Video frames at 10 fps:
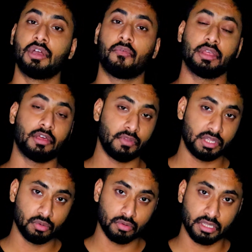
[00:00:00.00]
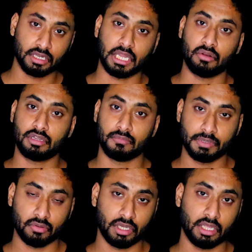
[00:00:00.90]
whatever we use in cloud
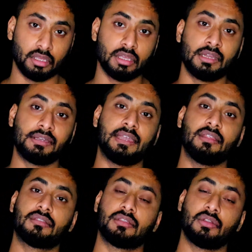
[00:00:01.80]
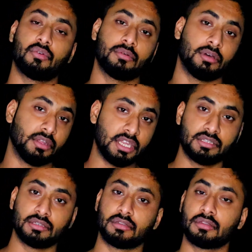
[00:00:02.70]
computing, that is
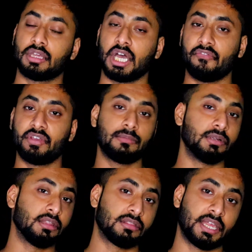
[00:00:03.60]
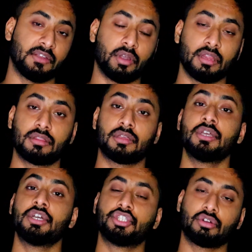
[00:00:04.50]
regions, availability set, what is
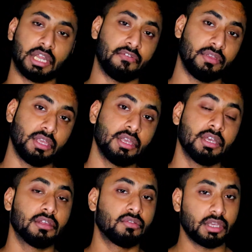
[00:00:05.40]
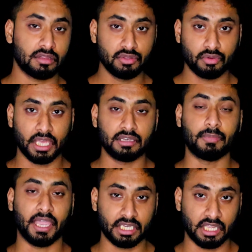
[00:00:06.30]
geography, so yes, you can
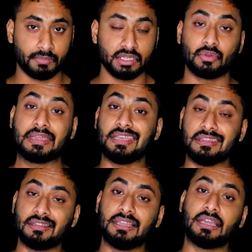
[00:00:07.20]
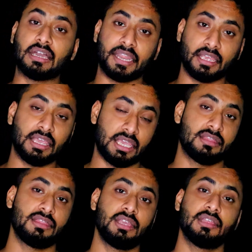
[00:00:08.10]
make it happen. You can easily crack
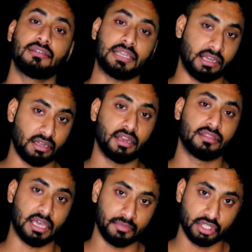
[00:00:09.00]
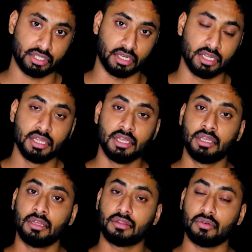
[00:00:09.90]
AZ900 examination.
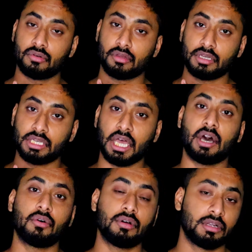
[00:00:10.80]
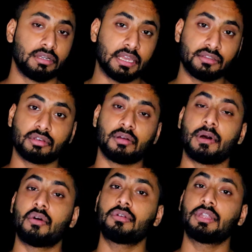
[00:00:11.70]
So now let's talk
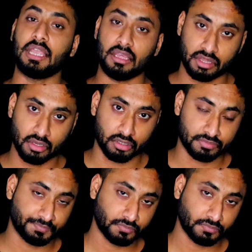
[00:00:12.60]
about Azure.